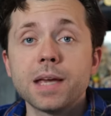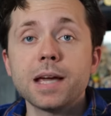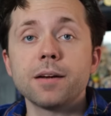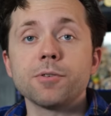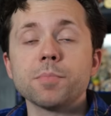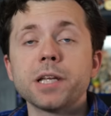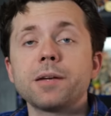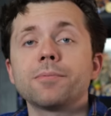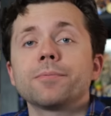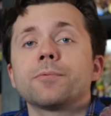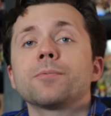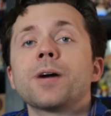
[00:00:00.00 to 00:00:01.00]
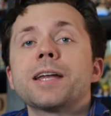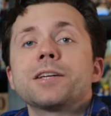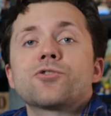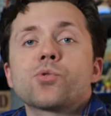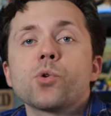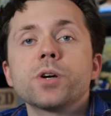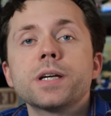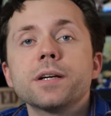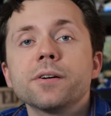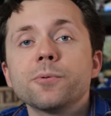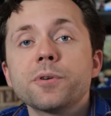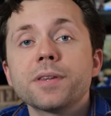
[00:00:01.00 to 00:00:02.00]
Hey, everybody. Randy Troy
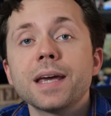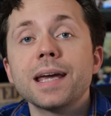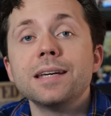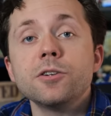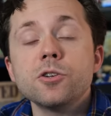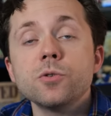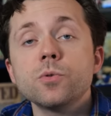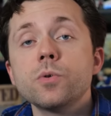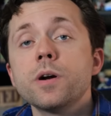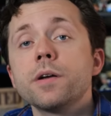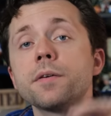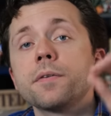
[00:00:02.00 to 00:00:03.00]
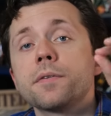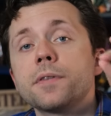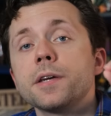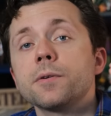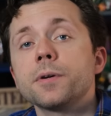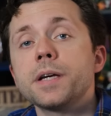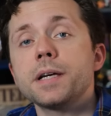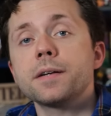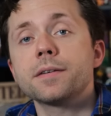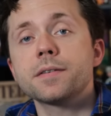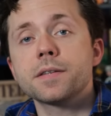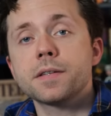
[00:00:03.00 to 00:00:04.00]
here with a new
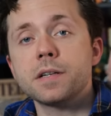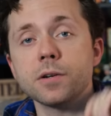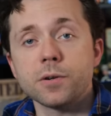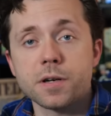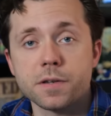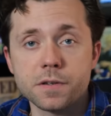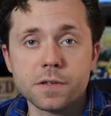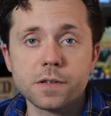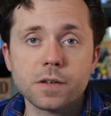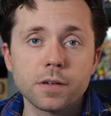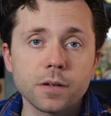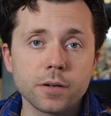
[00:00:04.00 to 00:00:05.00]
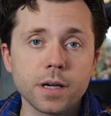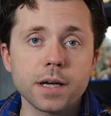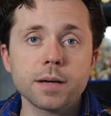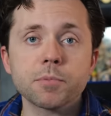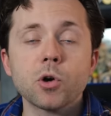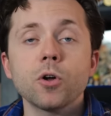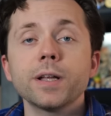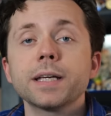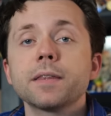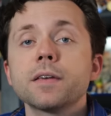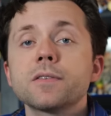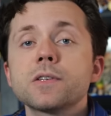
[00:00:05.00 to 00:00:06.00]
theory series. Okay, I'm
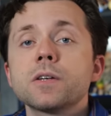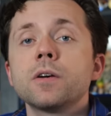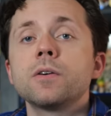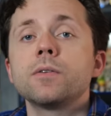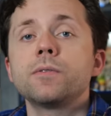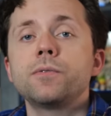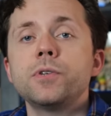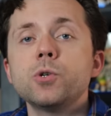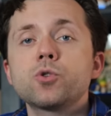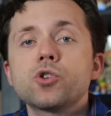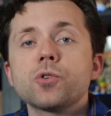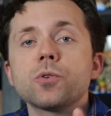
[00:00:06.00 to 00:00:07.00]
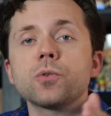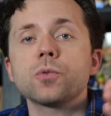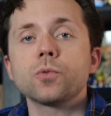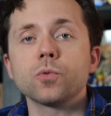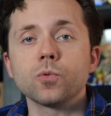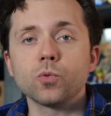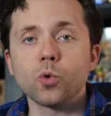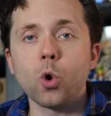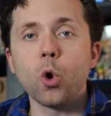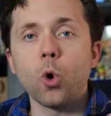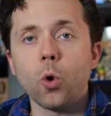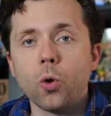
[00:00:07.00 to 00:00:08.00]
calling this Future
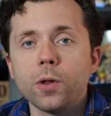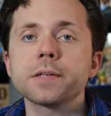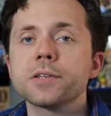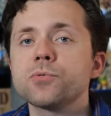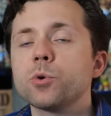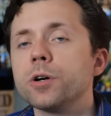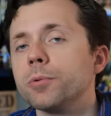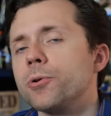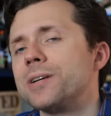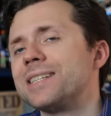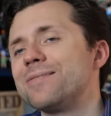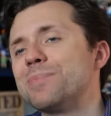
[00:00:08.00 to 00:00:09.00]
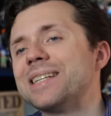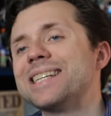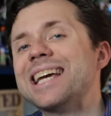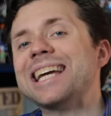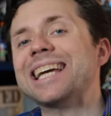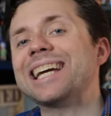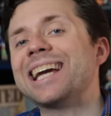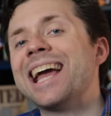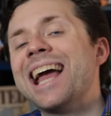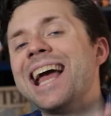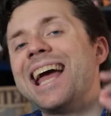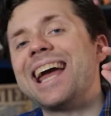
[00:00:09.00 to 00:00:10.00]
Role. This is where I'm going to be taking
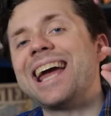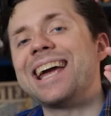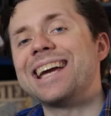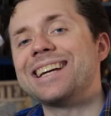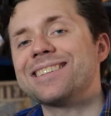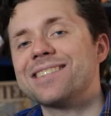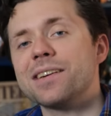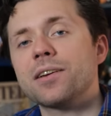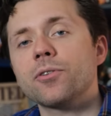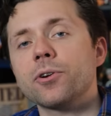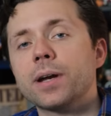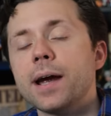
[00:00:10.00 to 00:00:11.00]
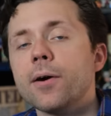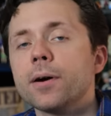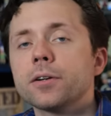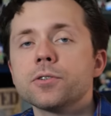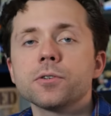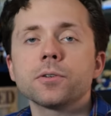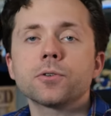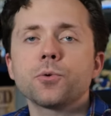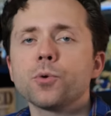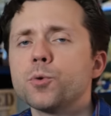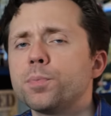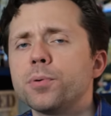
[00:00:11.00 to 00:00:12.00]
a singular character,
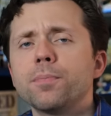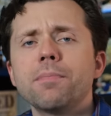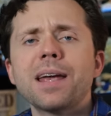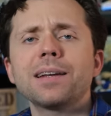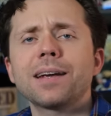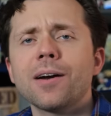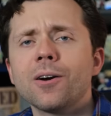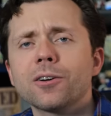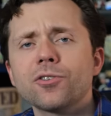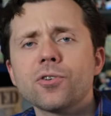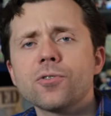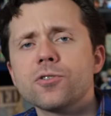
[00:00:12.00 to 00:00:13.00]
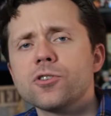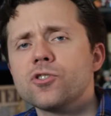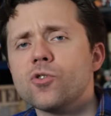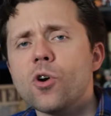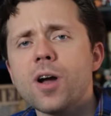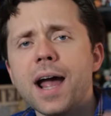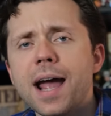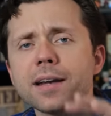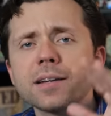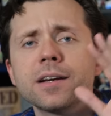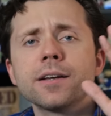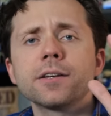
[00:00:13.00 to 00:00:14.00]
group, main character, Straw
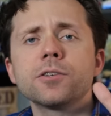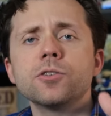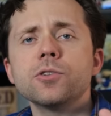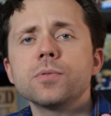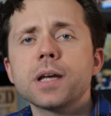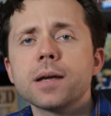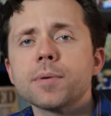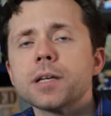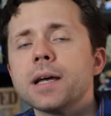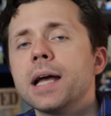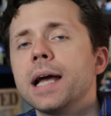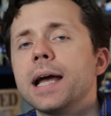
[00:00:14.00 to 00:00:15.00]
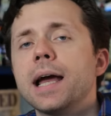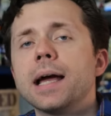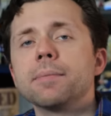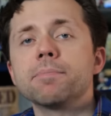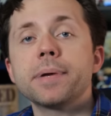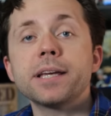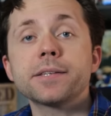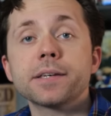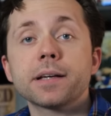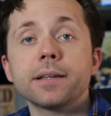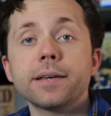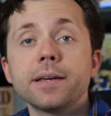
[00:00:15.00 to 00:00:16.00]
Hat, you name it, and
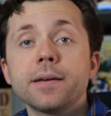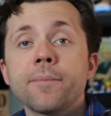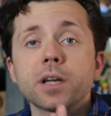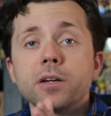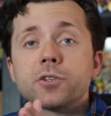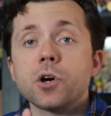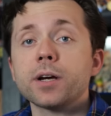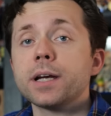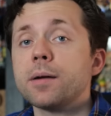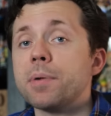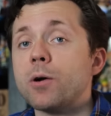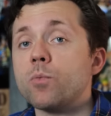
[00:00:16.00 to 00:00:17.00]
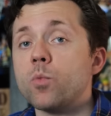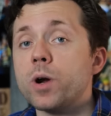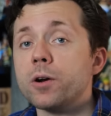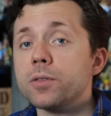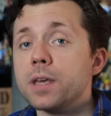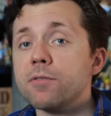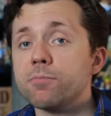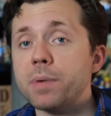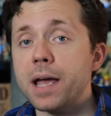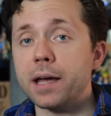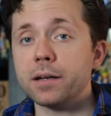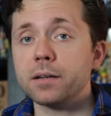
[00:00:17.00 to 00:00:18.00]
basically talking about where they've
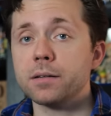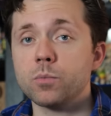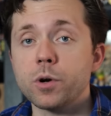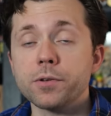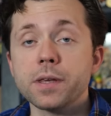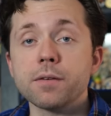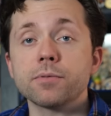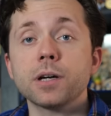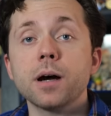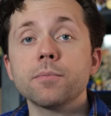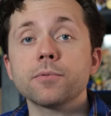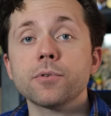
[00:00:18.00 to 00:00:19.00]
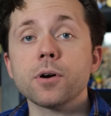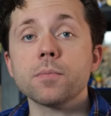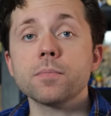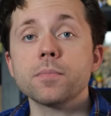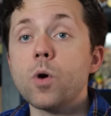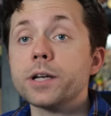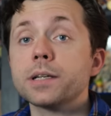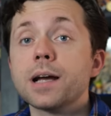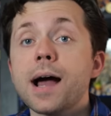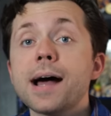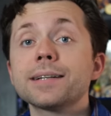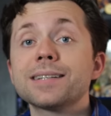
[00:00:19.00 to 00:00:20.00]
been, where they've come from, what
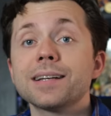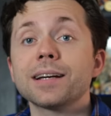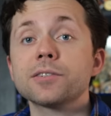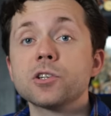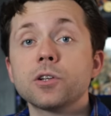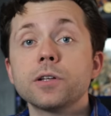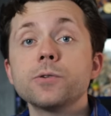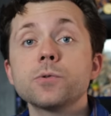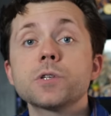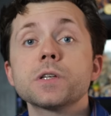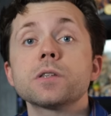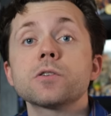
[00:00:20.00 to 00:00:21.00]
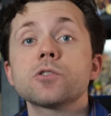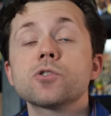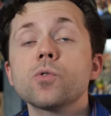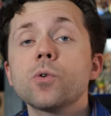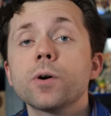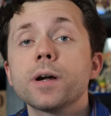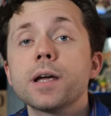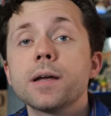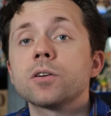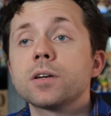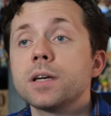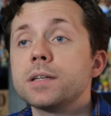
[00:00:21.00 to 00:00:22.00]
context clues in the
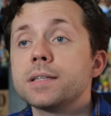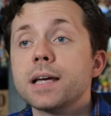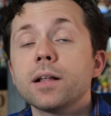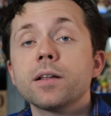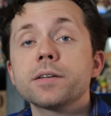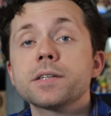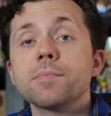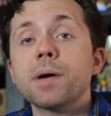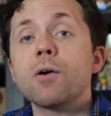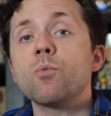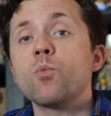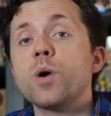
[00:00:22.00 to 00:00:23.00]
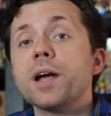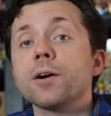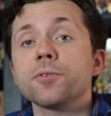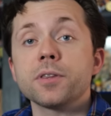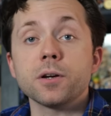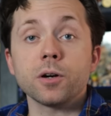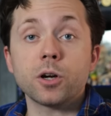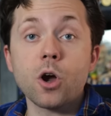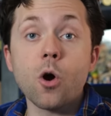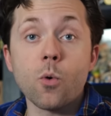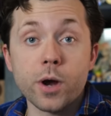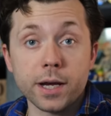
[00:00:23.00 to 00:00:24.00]
story can tell us about where they're
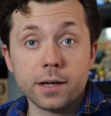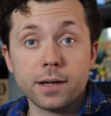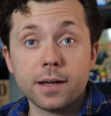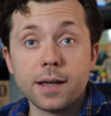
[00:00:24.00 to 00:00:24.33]
going,